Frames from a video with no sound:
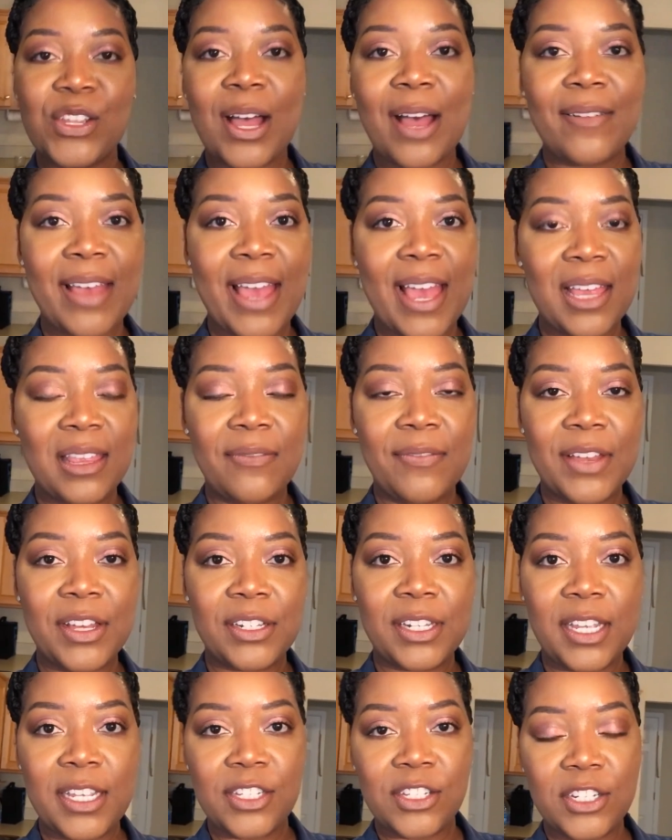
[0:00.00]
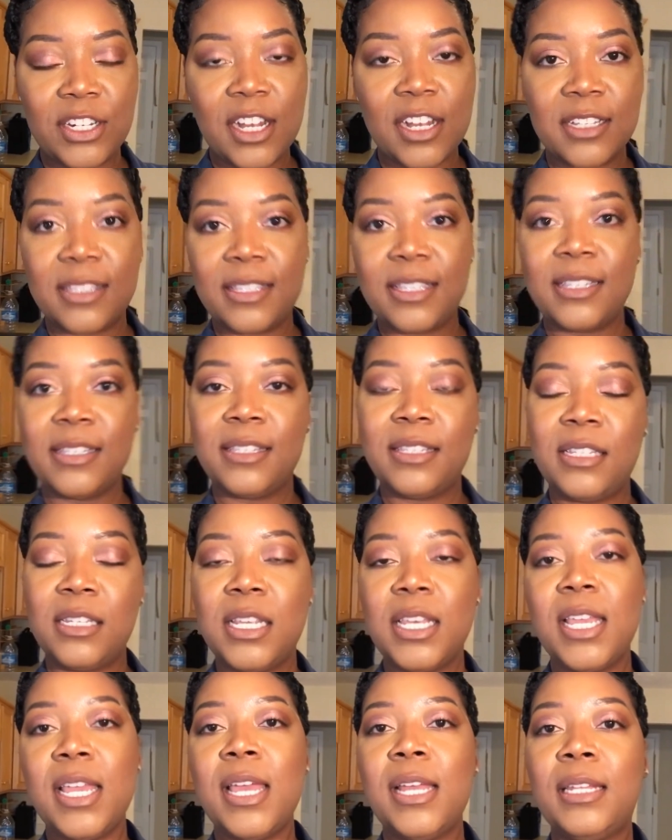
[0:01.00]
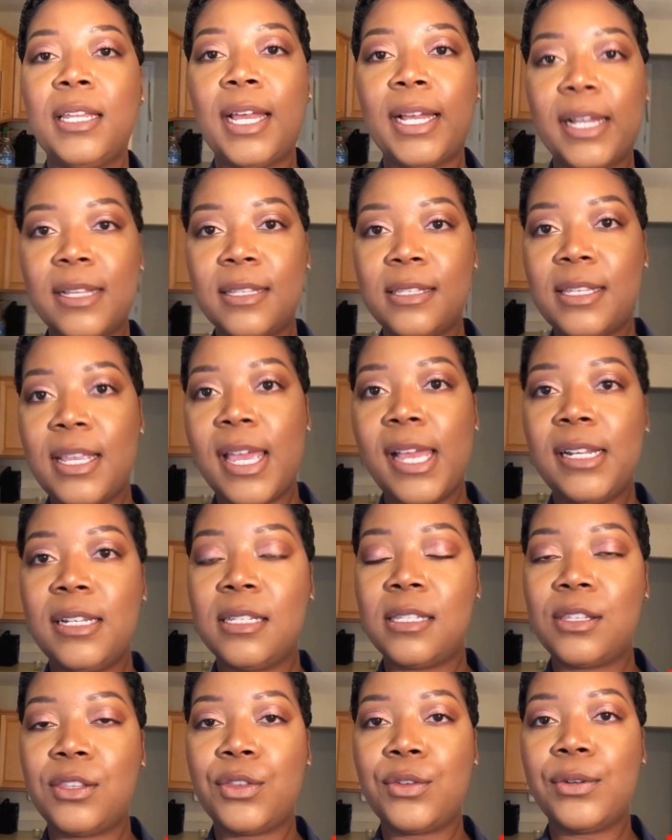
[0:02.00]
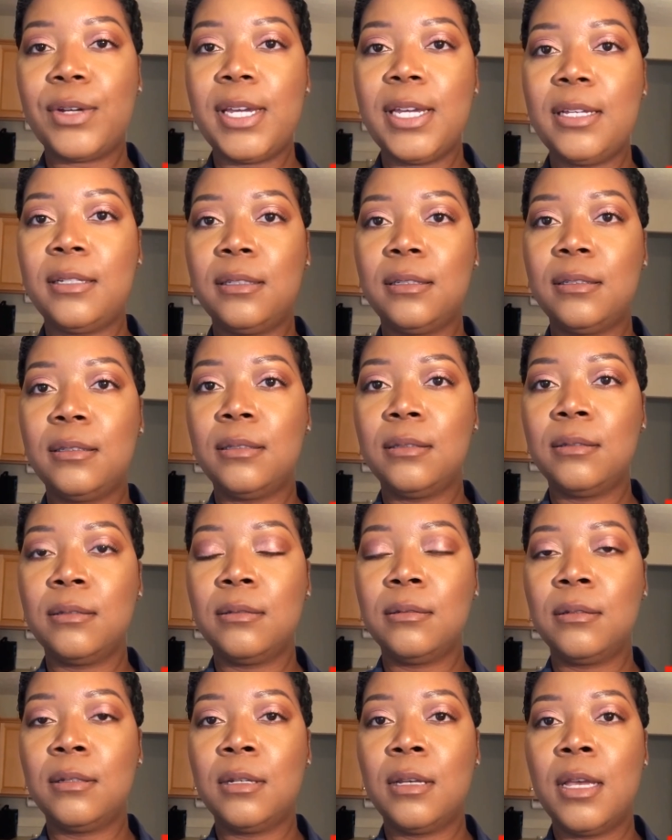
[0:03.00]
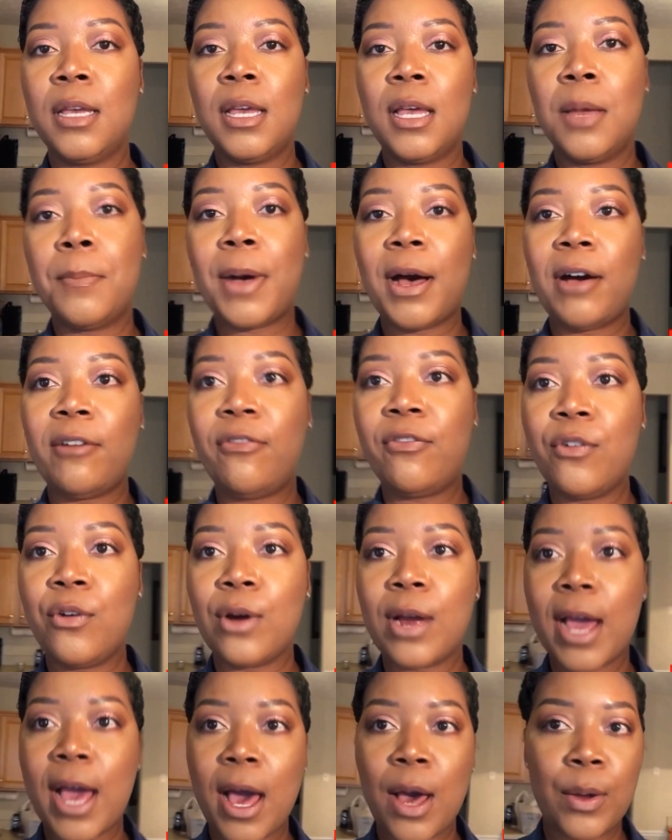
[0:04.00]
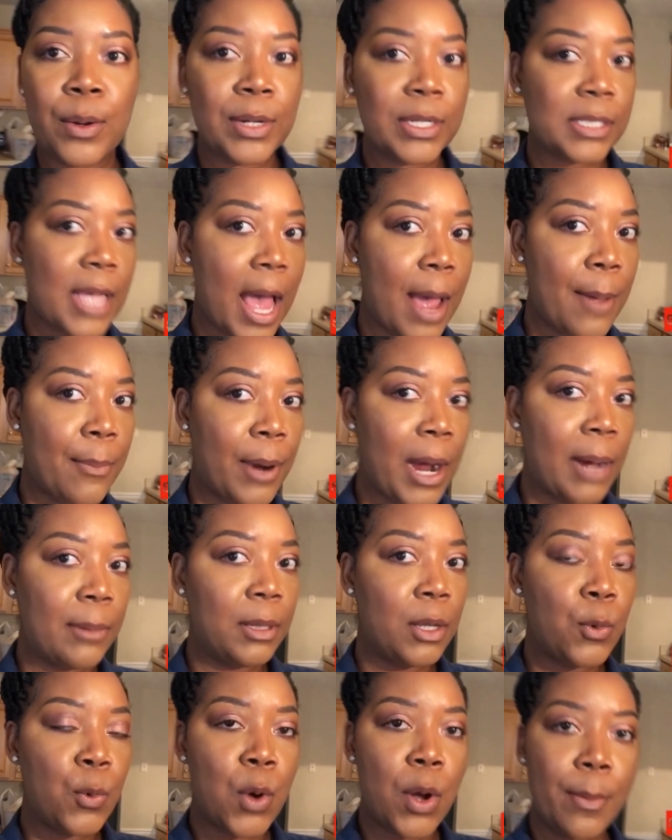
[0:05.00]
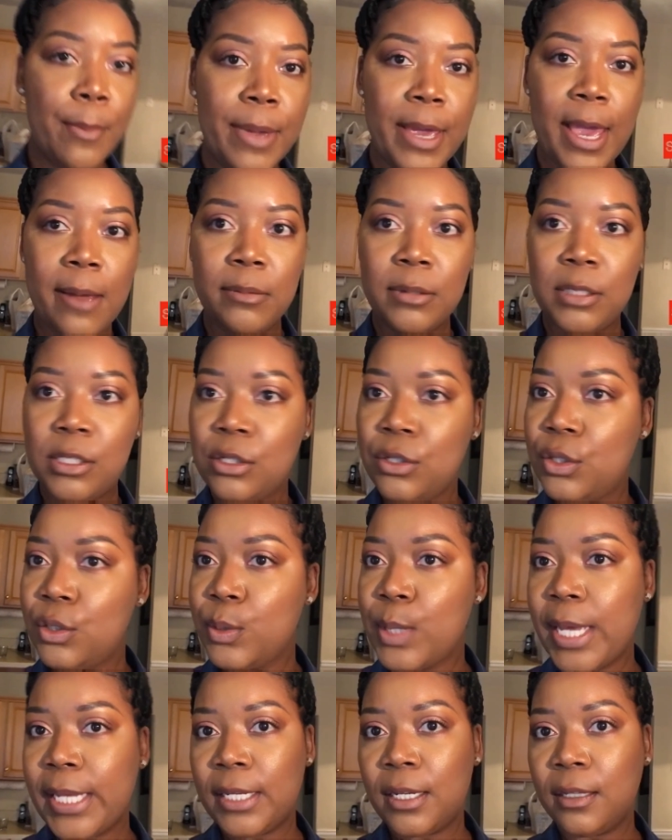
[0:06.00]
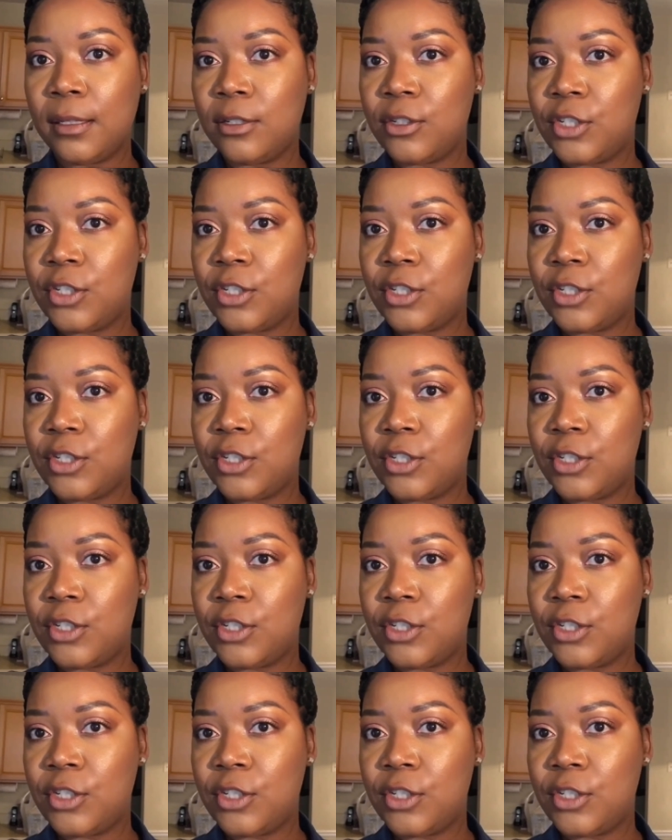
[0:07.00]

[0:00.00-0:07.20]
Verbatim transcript: I've had the foundation on since 10, like I said, and it's three about four hours. I probably won't be able to do another